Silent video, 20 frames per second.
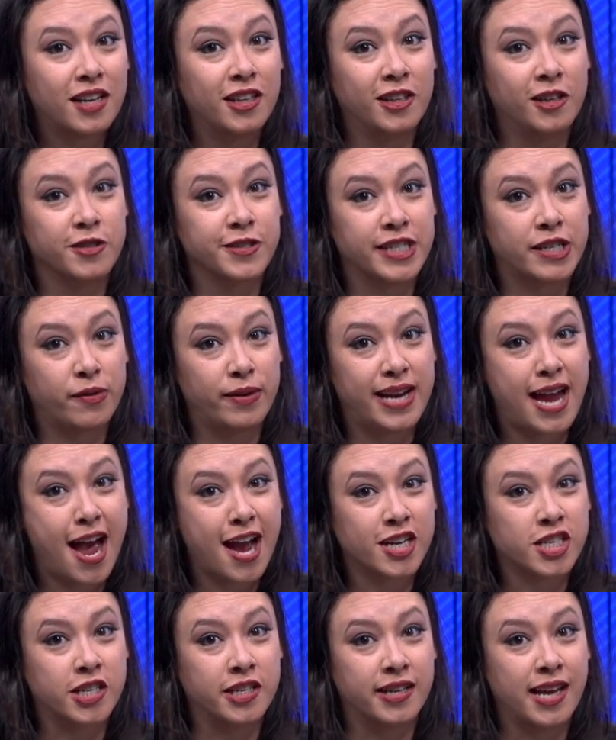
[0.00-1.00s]
allergic
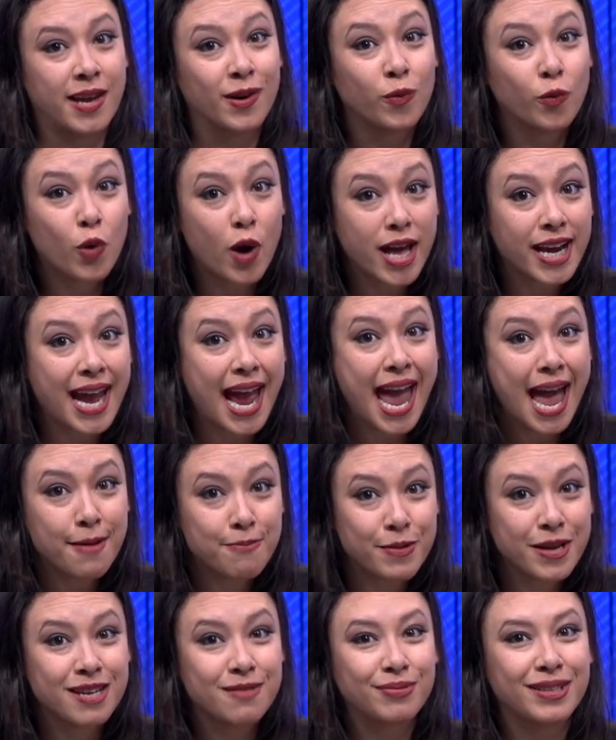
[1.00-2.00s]
reaction? And what
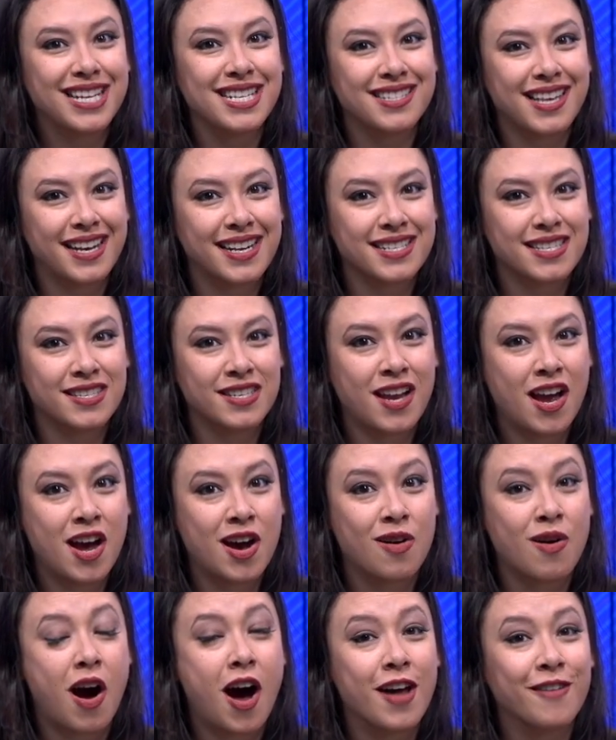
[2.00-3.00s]
happened? Please let us
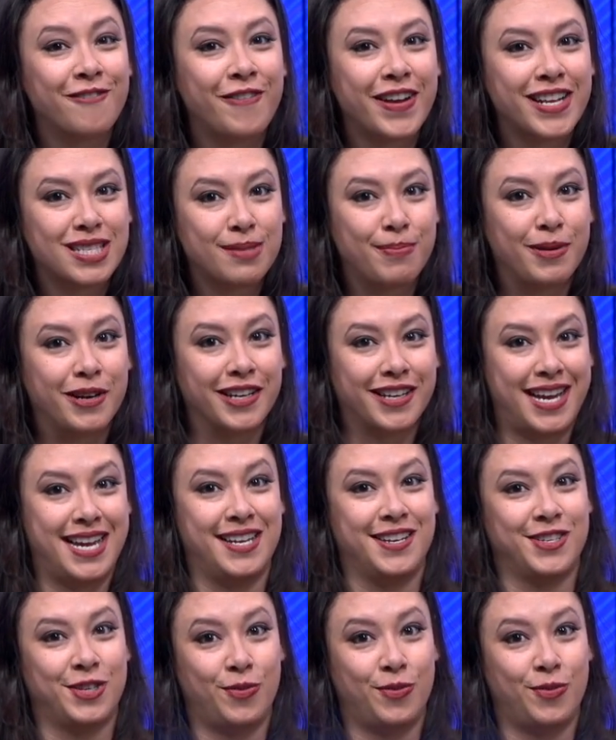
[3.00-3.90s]
know on Facebook and